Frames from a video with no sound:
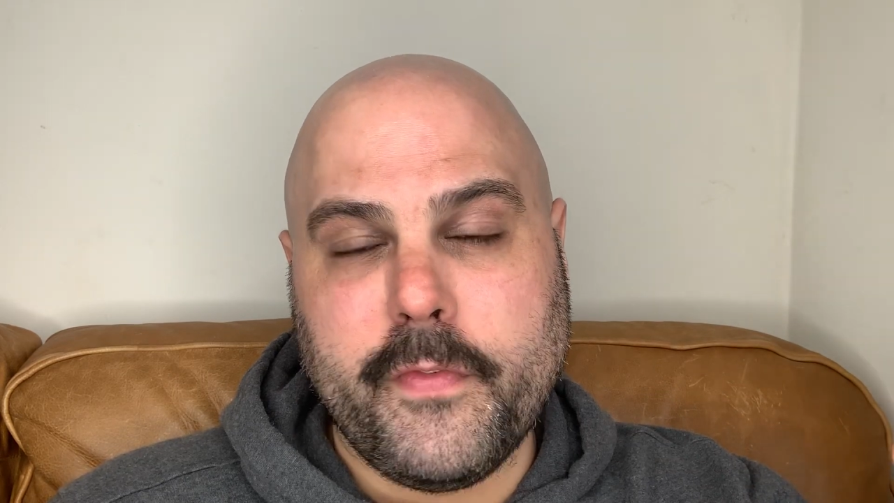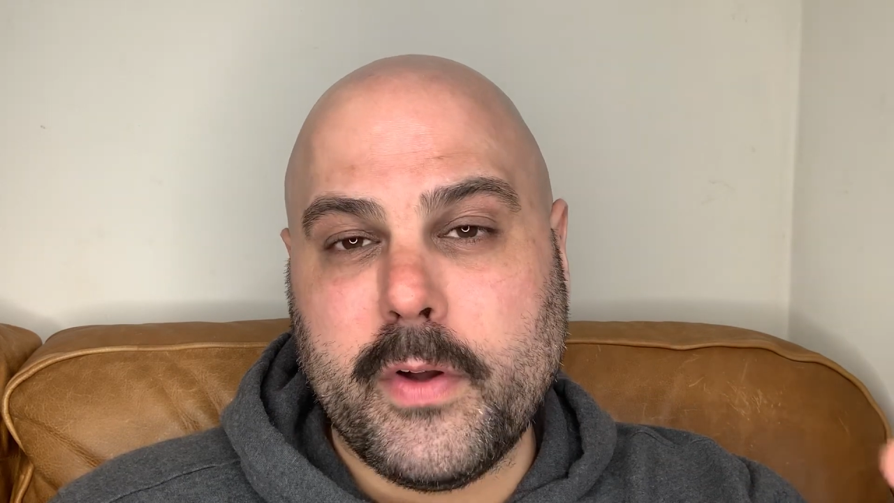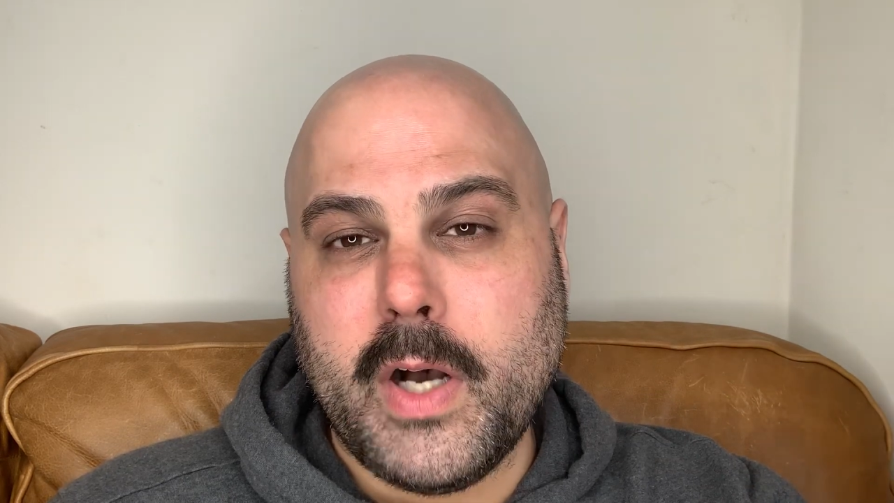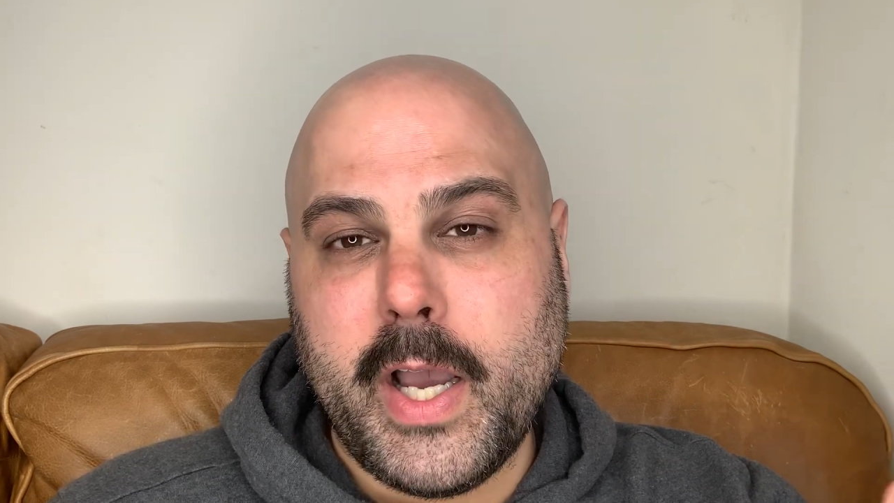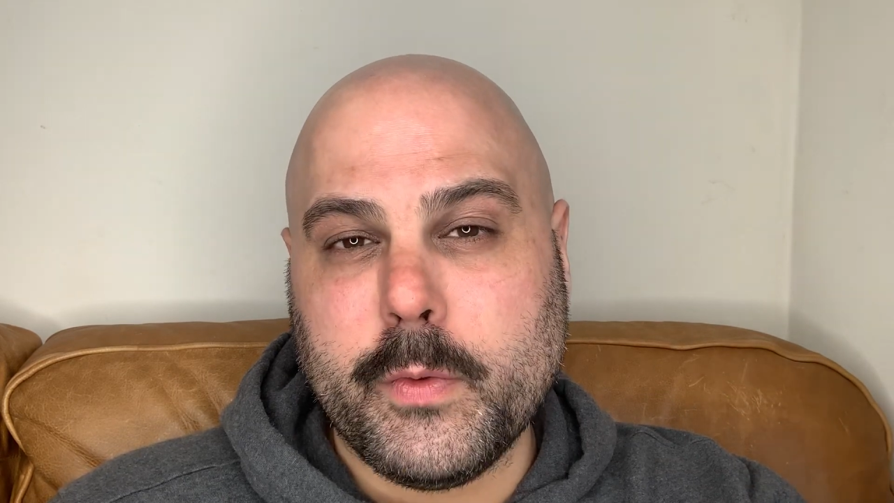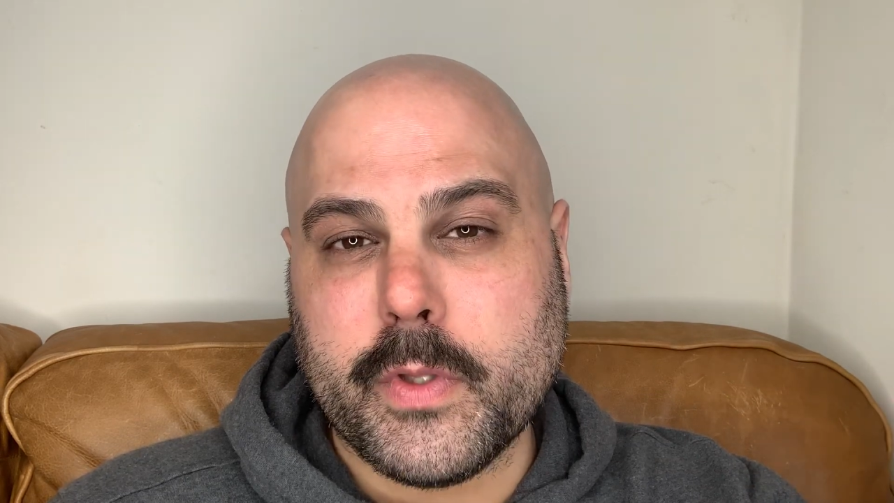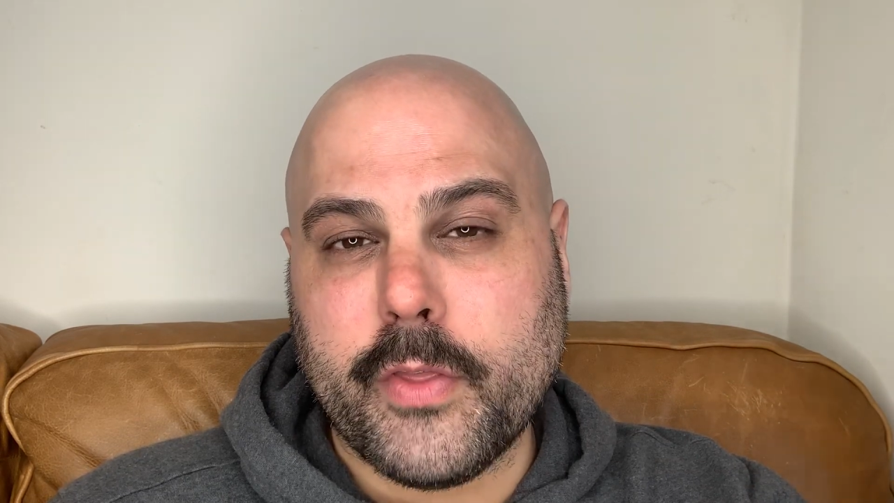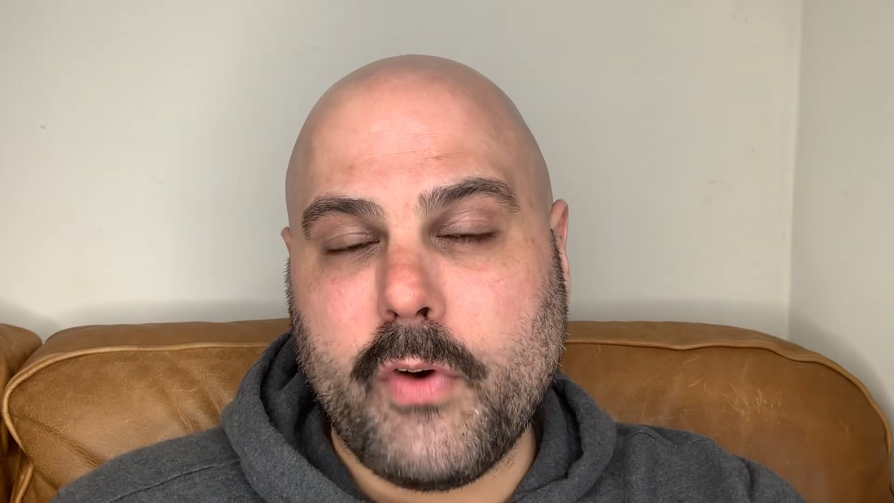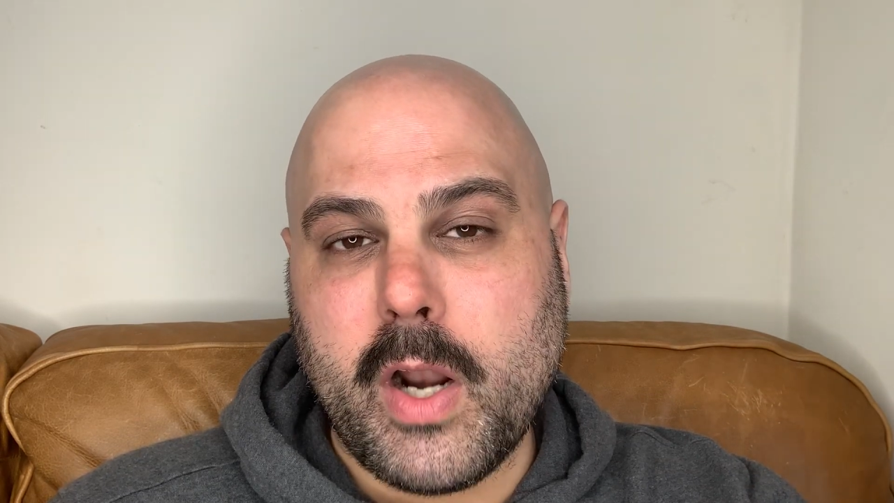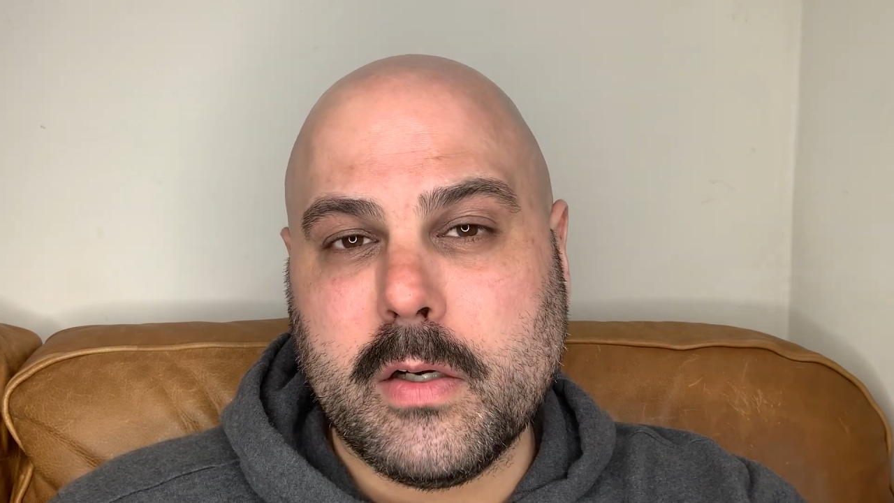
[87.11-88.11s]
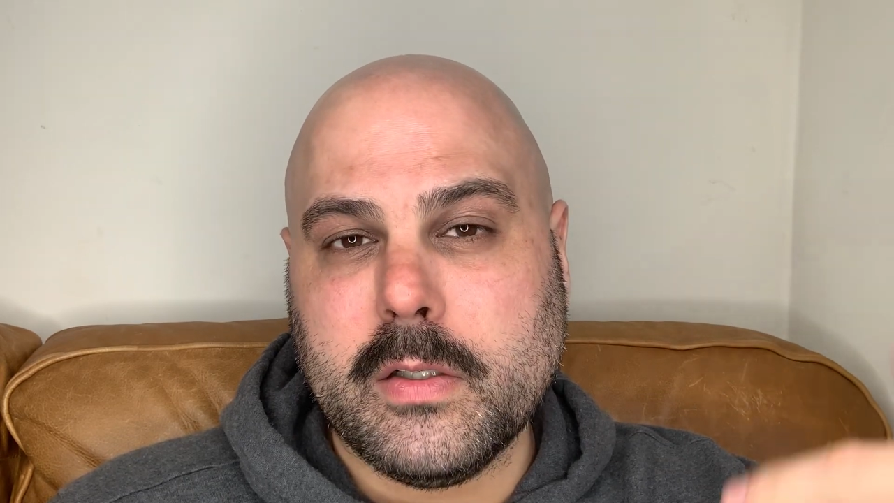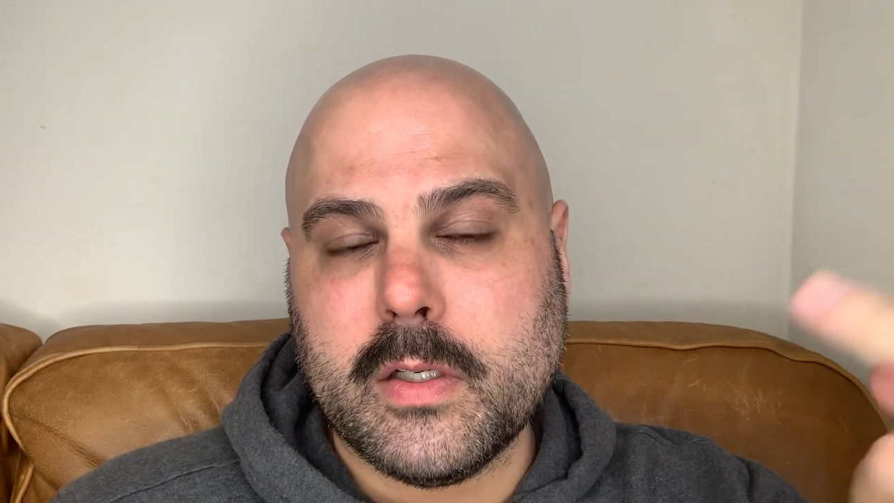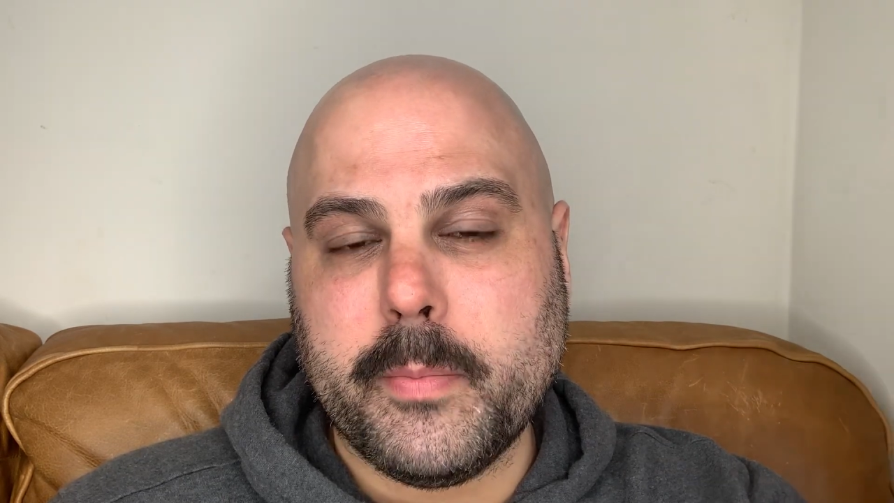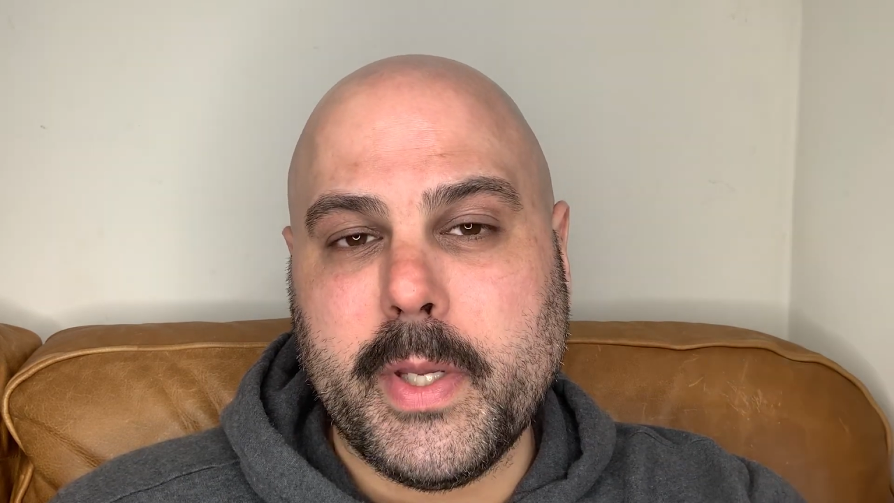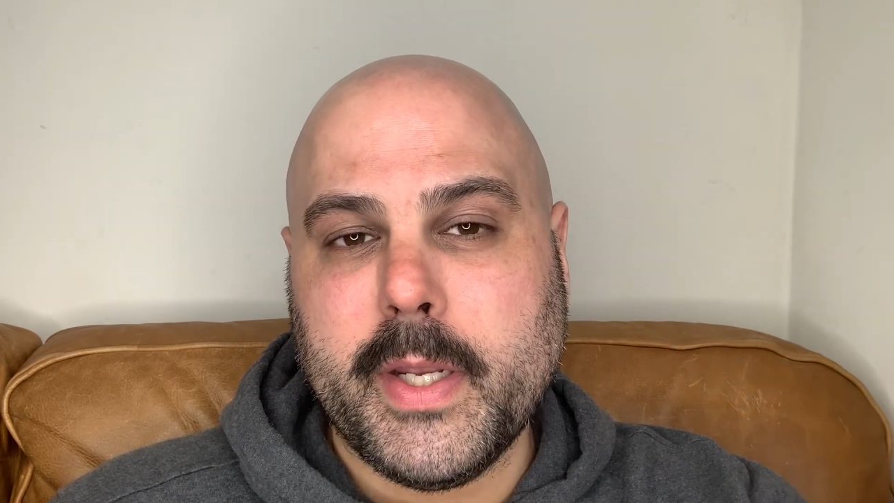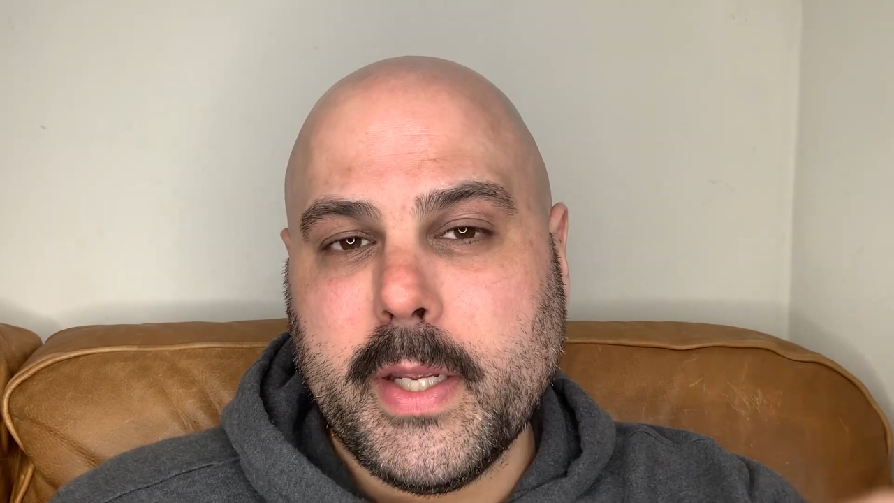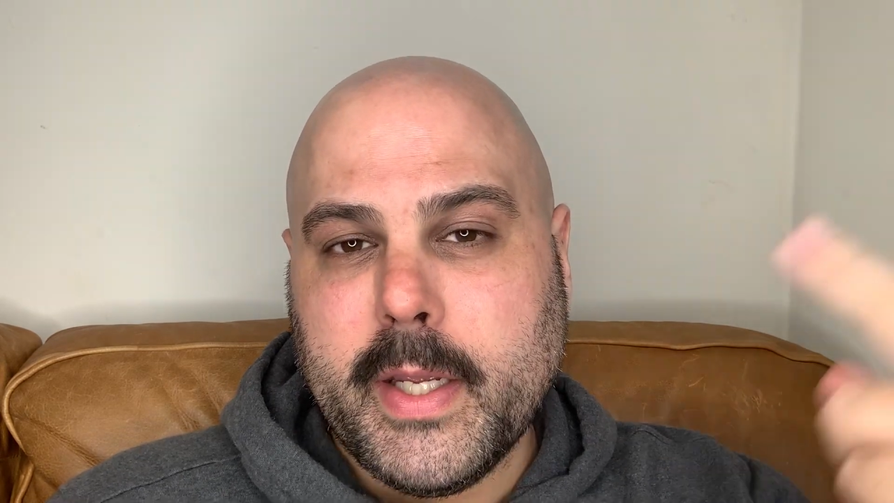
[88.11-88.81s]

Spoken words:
line with the throttle a little bit,